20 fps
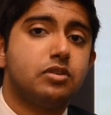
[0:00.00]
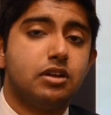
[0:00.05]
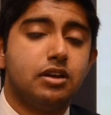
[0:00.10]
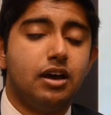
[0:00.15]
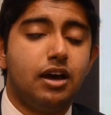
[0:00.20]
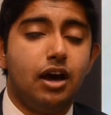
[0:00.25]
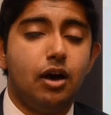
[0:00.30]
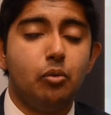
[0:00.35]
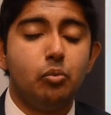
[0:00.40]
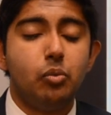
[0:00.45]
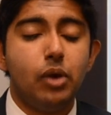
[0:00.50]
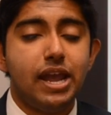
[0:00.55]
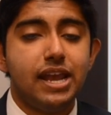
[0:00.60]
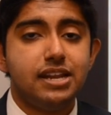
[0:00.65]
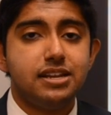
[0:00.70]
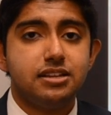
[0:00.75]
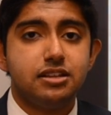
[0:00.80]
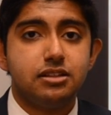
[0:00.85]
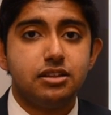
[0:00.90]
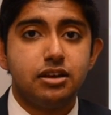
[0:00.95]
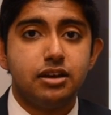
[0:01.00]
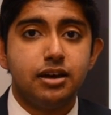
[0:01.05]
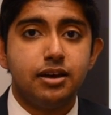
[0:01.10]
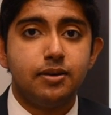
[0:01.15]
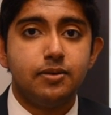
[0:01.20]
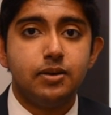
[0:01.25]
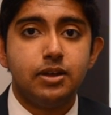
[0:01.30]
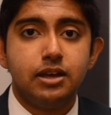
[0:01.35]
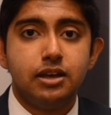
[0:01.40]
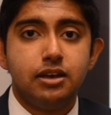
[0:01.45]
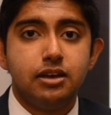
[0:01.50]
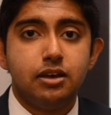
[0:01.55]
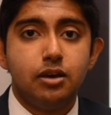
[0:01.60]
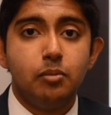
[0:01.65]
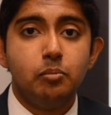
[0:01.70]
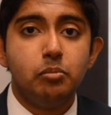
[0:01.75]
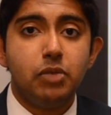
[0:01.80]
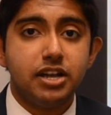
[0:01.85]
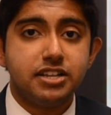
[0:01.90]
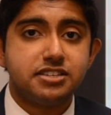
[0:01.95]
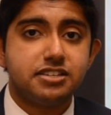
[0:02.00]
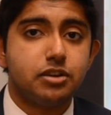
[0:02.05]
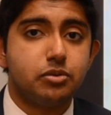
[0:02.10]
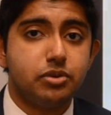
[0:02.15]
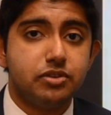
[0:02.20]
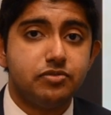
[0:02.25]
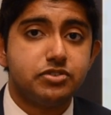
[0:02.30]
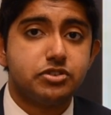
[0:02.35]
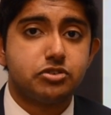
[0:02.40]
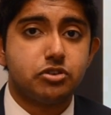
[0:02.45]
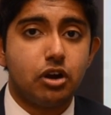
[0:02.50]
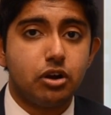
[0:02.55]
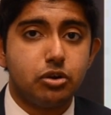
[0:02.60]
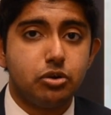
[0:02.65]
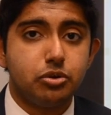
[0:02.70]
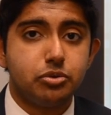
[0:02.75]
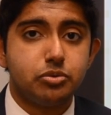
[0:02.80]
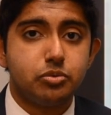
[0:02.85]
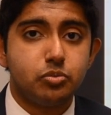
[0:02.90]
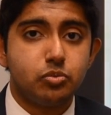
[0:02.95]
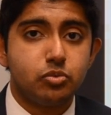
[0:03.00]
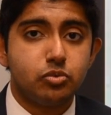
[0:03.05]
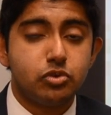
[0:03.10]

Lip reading: waned in the months that you've struggled